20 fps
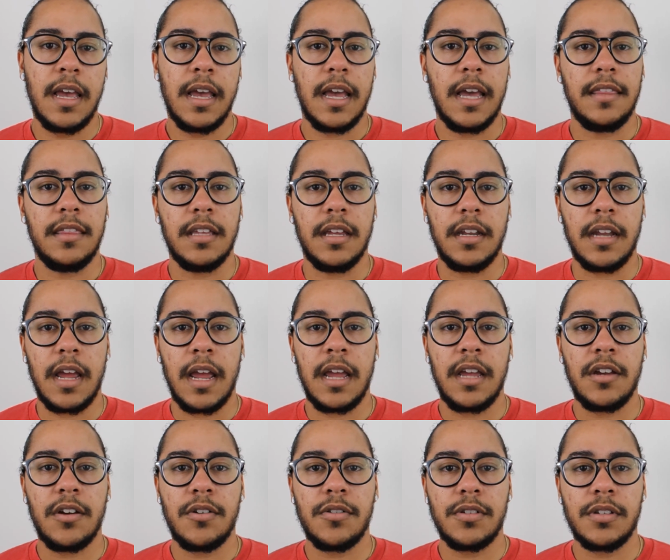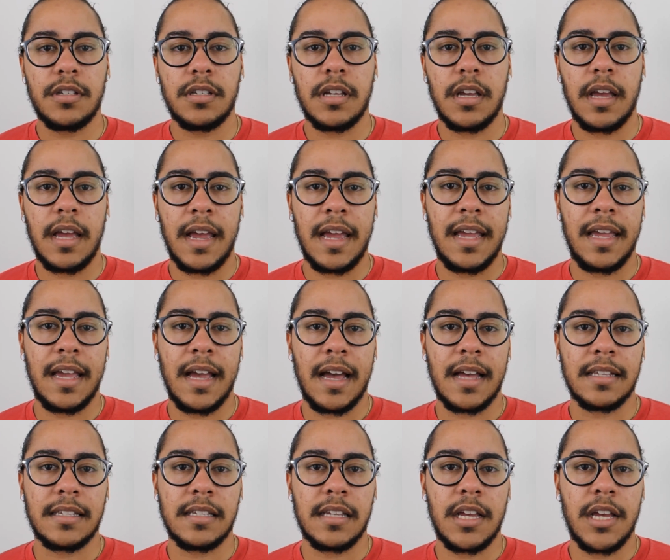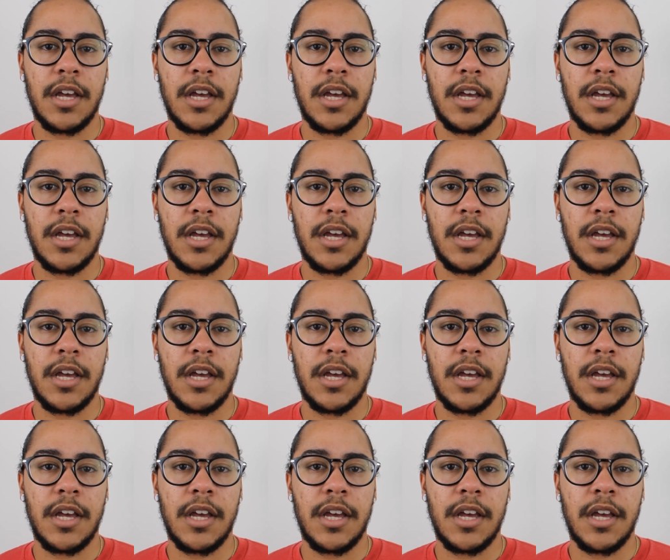and then ellos, ellas,